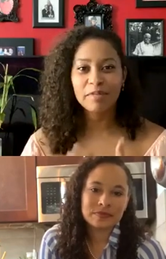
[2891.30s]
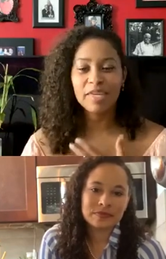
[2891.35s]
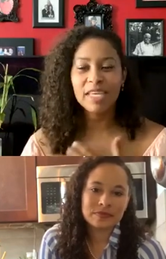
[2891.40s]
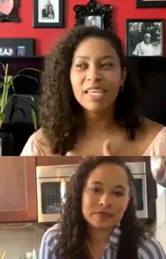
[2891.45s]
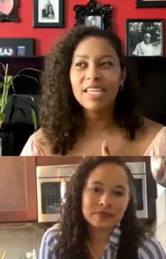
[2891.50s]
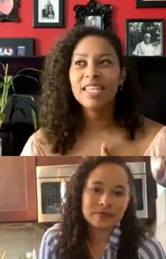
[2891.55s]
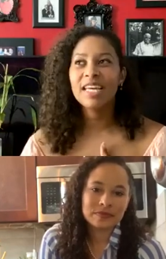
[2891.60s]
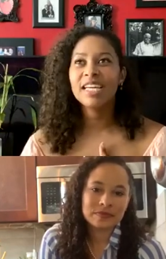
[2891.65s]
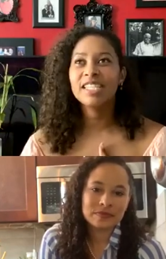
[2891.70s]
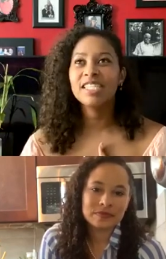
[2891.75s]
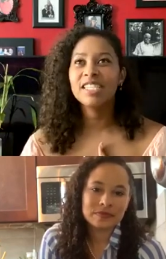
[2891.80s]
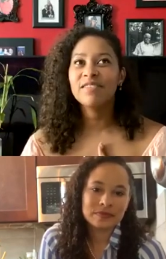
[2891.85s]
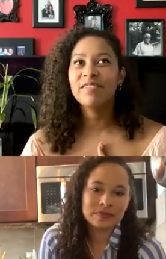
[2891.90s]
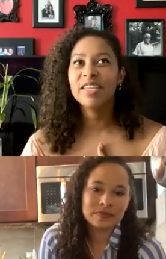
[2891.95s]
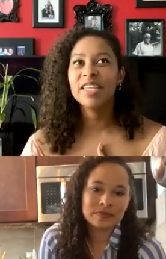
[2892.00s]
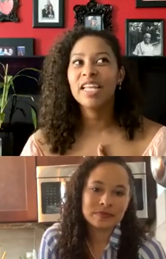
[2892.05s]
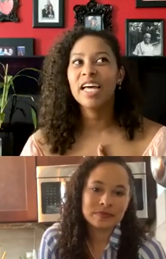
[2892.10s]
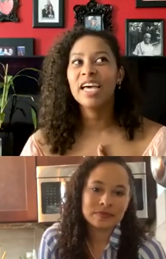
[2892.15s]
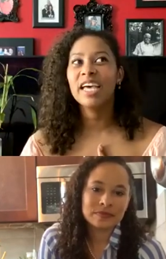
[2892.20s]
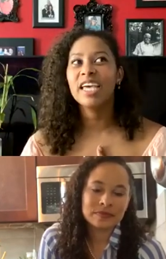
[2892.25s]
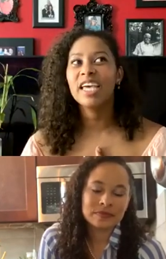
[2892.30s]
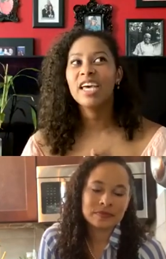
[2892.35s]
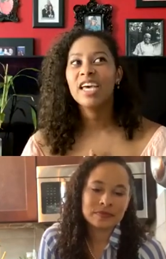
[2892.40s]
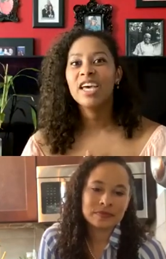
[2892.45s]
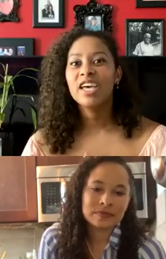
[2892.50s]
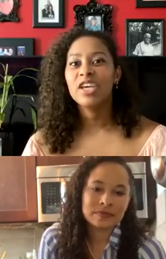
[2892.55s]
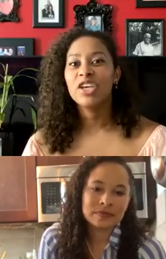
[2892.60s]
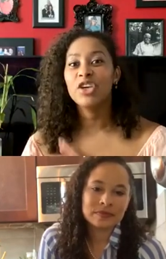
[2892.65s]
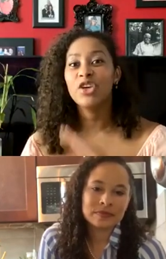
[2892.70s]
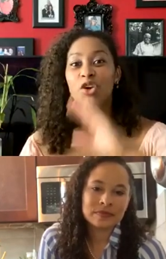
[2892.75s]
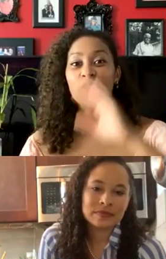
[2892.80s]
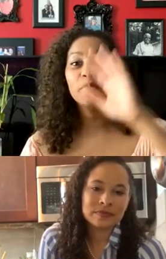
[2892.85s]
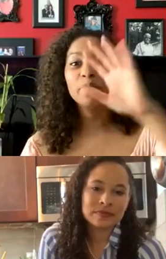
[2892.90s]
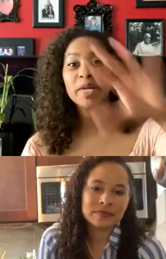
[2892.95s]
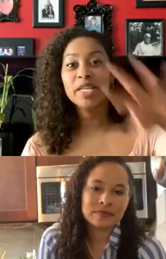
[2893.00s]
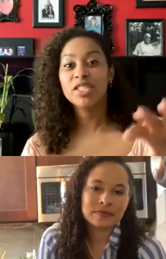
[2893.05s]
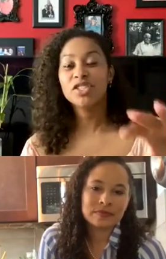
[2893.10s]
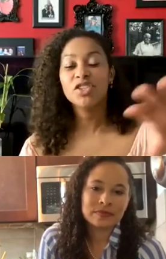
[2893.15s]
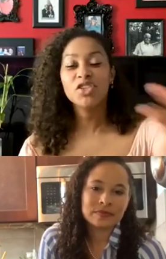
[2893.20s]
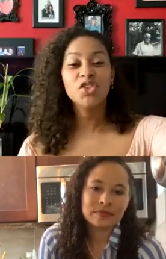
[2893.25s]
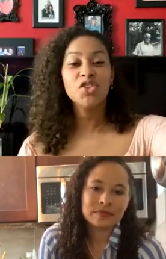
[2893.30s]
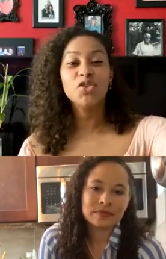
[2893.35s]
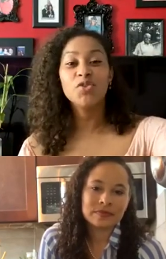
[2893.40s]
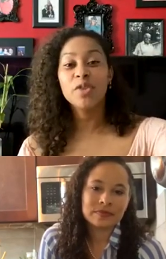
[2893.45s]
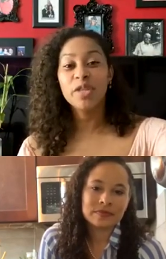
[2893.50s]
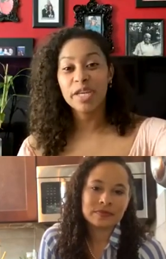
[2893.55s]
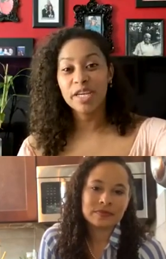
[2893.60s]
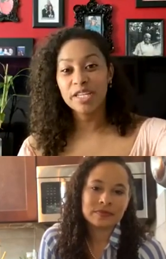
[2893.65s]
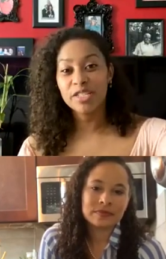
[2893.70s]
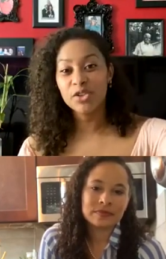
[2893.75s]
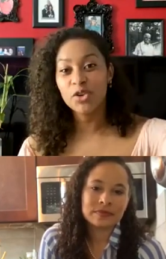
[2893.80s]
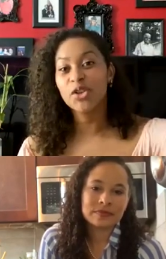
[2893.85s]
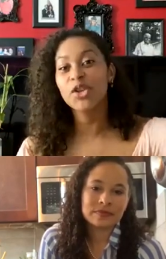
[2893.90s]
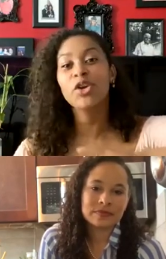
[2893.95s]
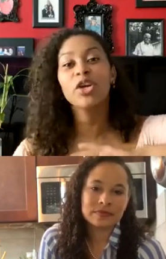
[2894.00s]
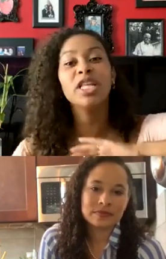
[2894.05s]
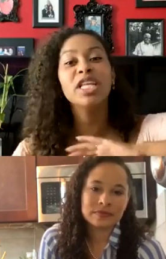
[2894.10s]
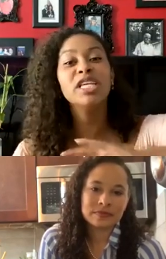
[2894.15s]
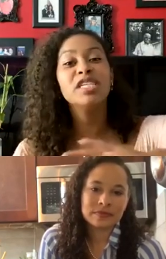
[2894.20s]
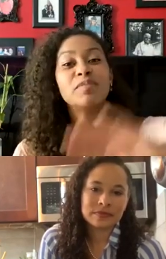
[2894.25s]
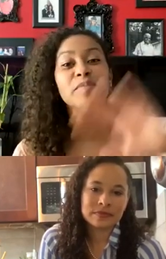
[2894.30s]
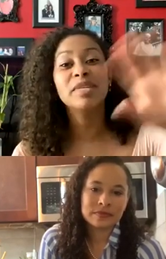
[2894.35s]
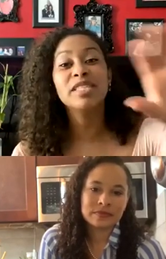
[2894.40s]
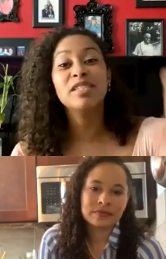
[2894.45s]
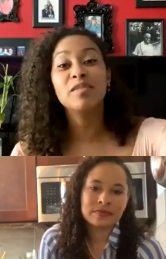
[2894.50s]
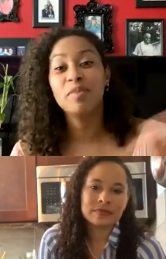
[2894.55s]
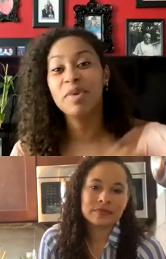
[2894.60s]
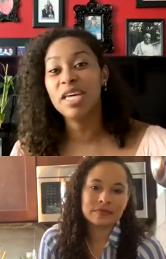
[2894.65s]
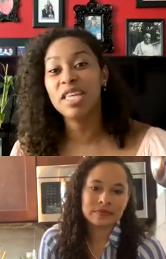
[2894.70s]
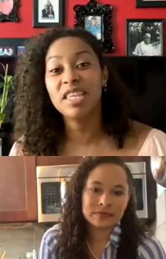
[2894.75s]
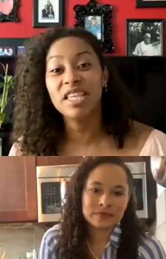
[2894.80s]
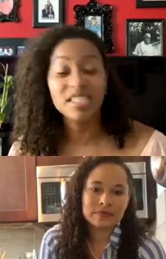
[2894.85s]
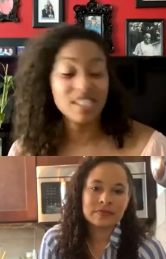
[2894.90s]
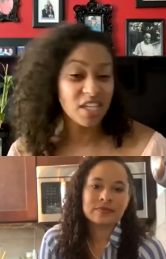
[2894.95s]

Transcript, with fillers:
Speaker 1: that's even like you're meant to. You're in this,